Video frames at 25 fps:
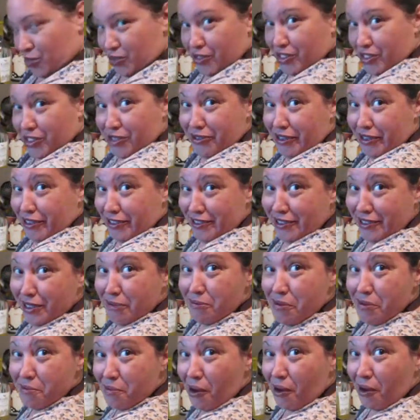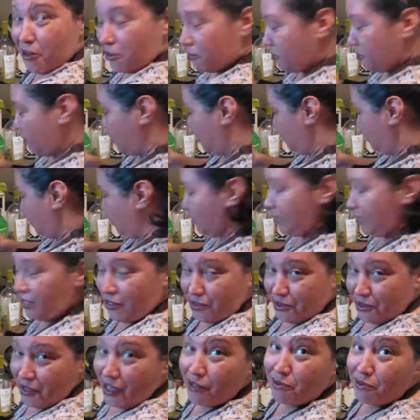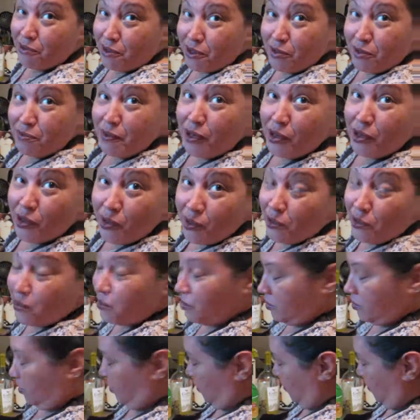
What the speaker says: really great to let me borrow it, because I don't have one of my own.